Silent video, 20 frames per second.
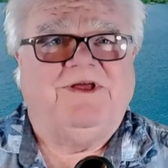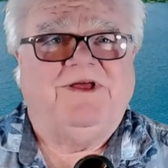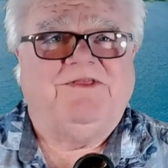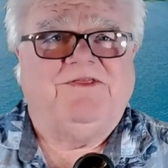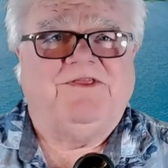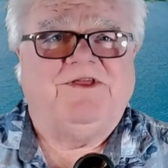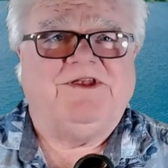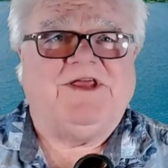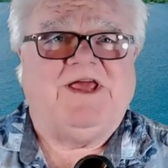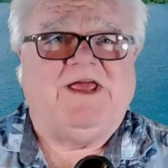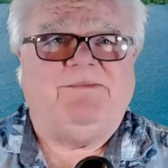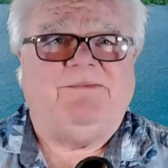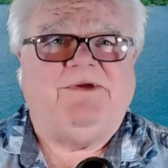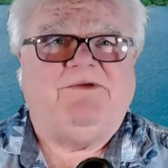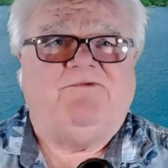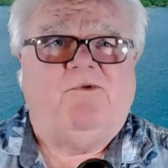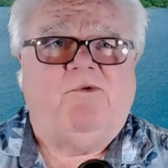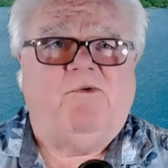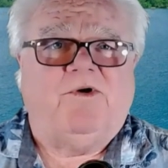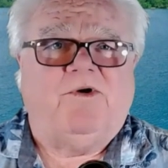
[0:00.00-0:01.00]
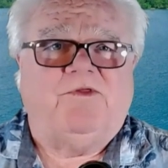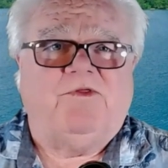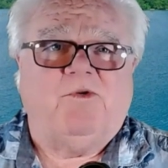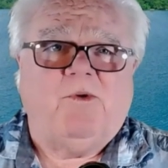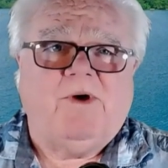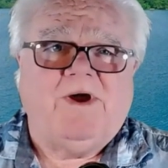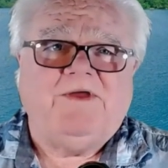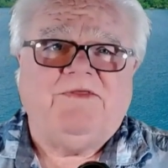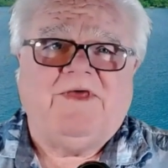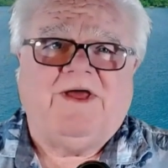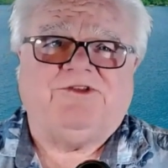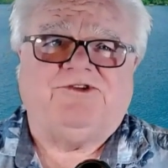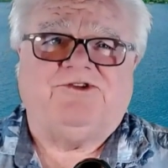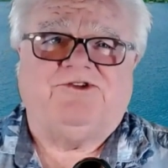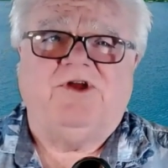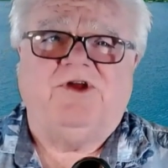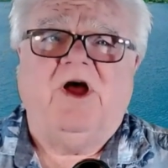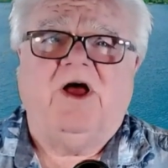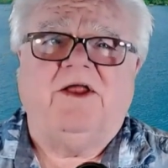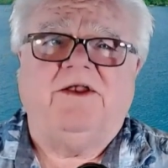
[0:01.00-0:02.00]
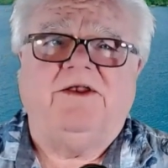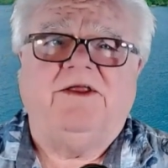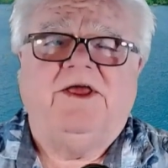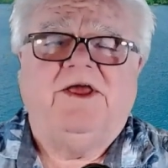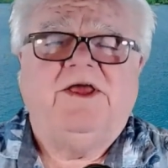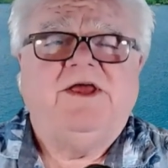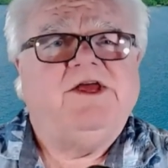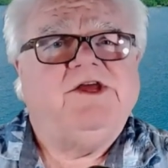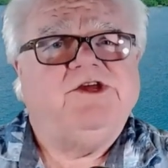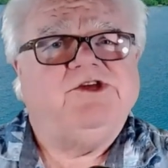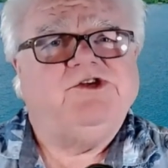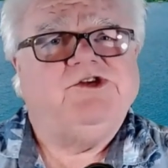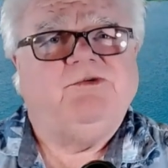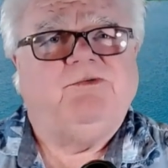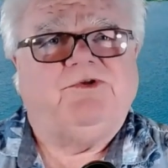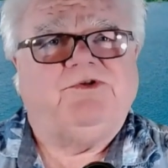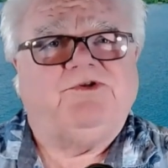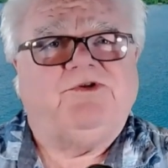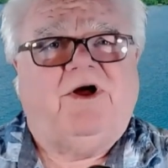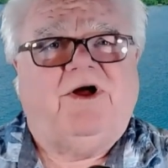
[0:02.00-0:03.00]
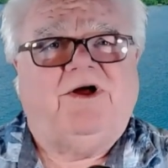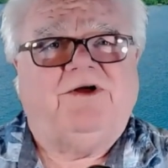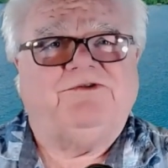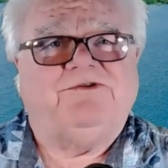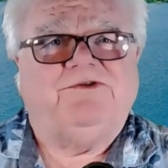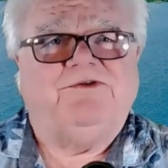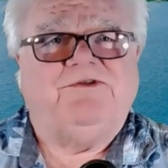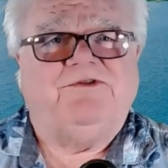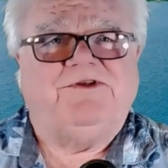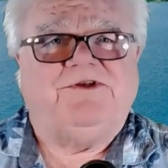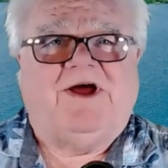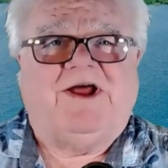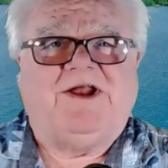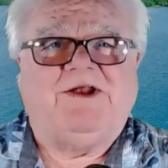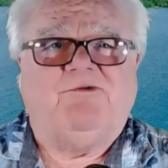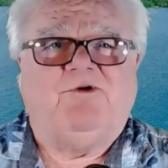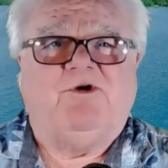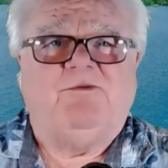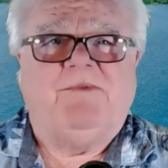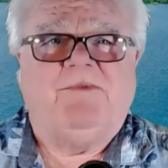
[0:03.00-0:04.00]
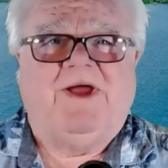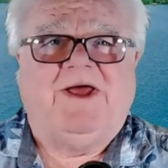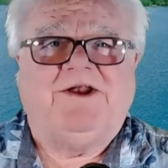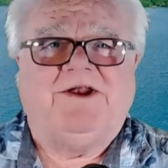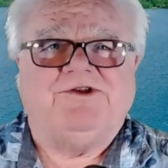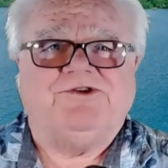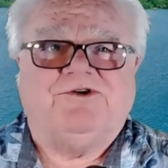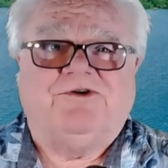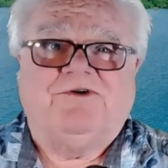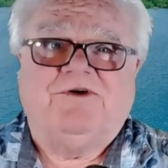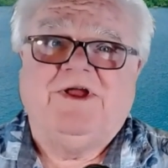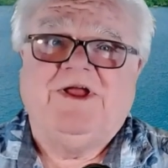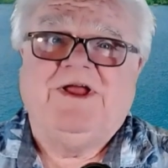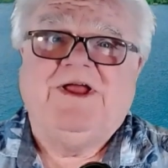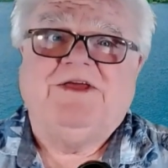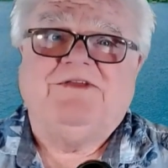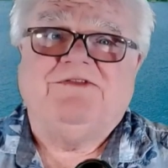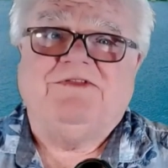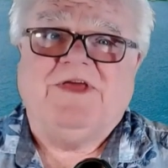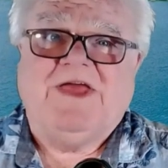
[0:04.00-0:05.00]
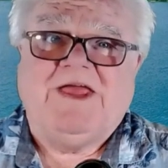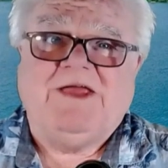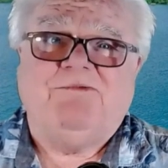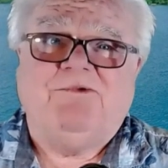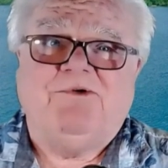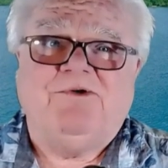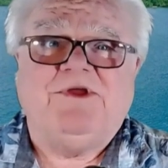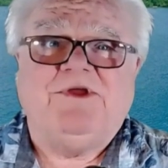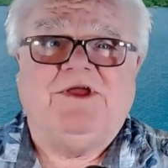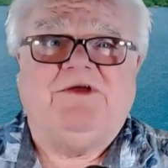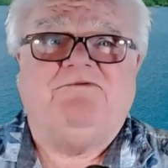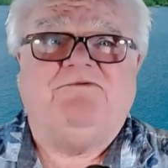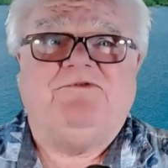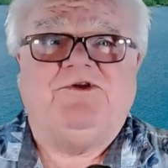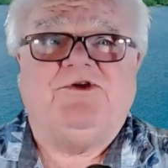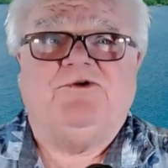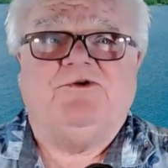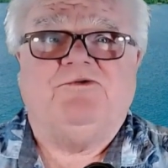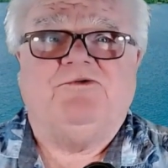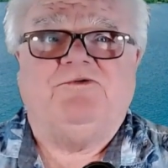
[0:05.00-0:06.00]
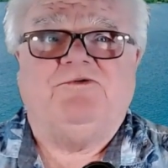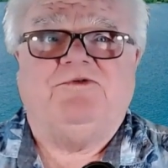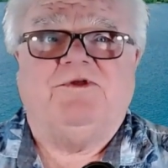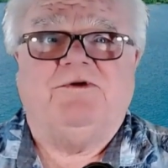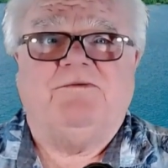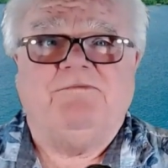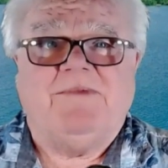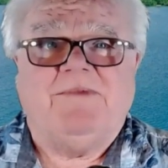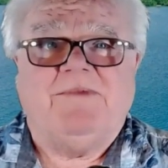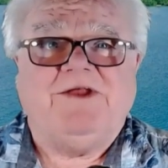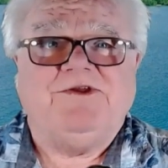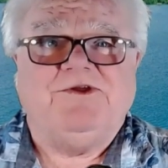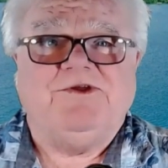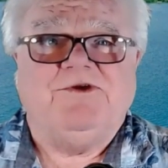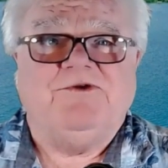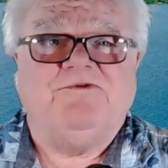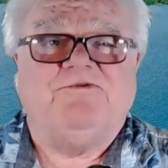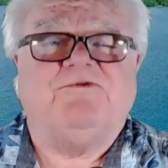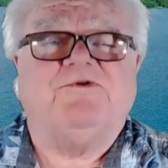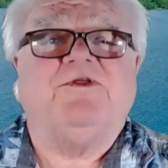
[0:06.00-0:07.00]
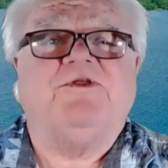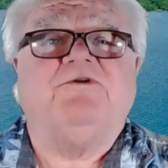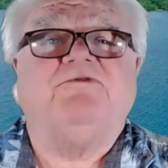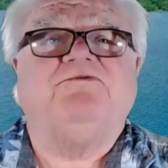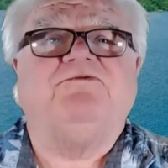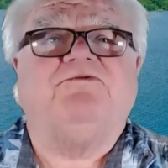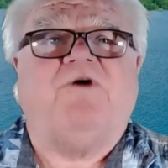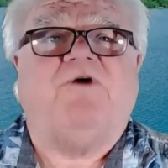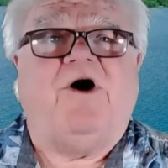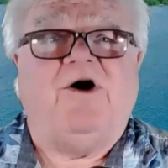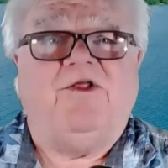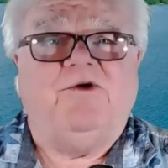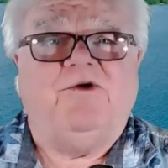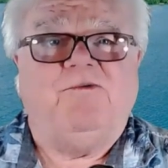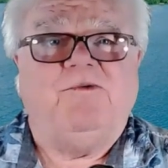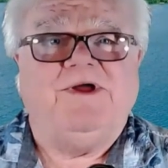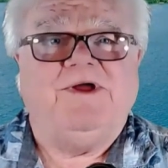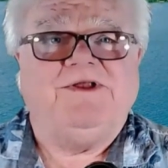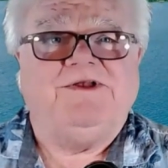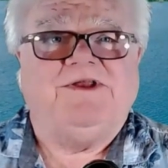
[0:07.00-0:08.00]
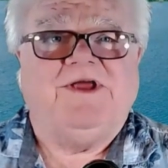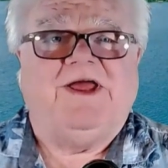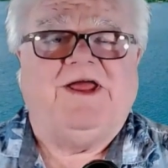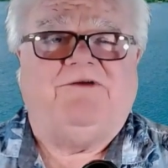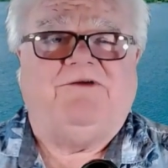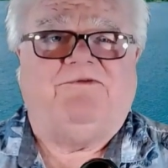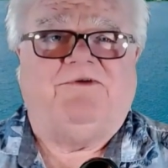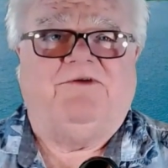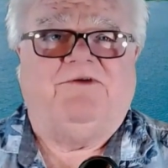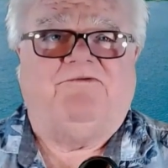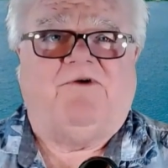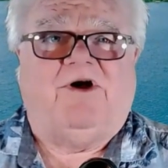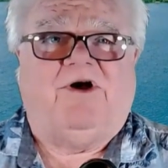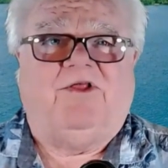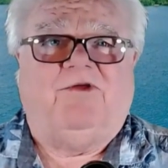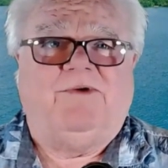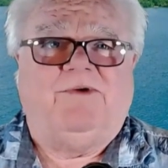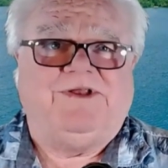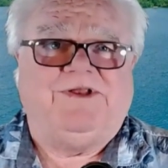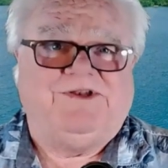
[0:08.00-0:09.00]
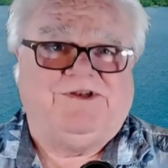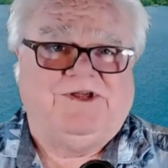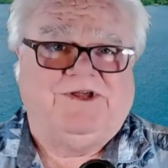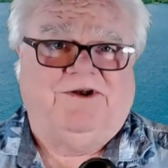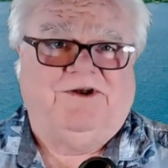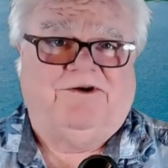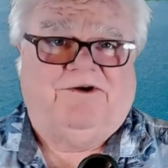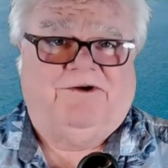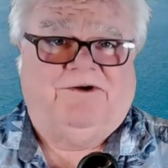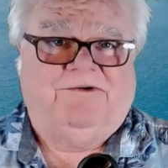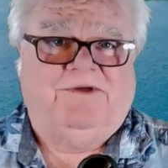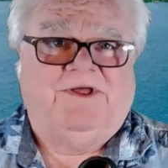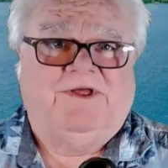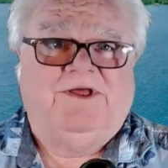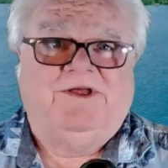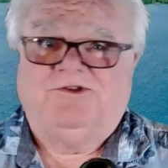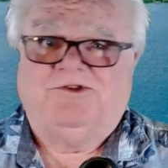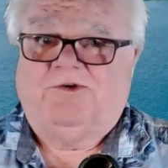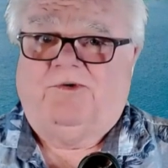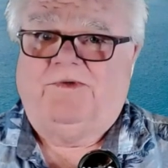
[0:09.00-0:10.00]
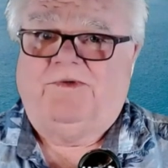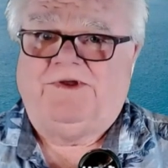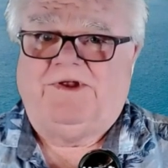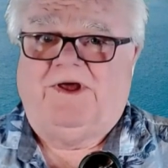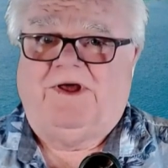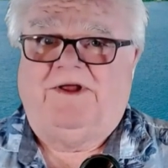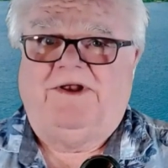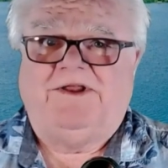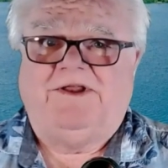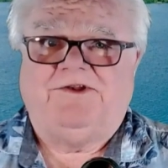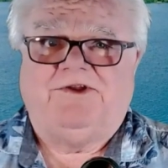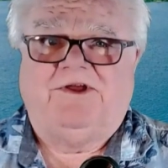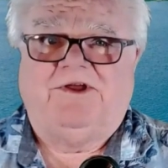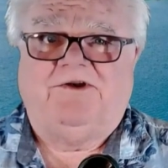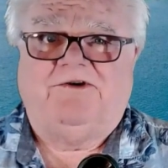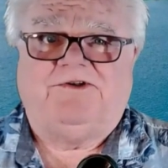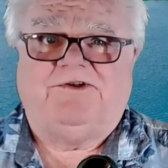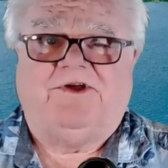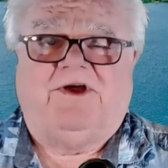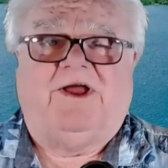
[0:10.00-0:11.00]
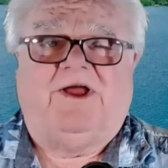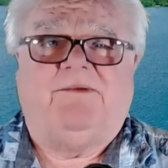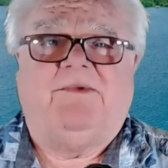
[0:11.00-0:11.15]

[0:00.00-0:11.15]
the day before. And the way that's done is you will talk to the dining room manager. They will give you the menu for the following day, for the following dinner. It's only done at dinner time.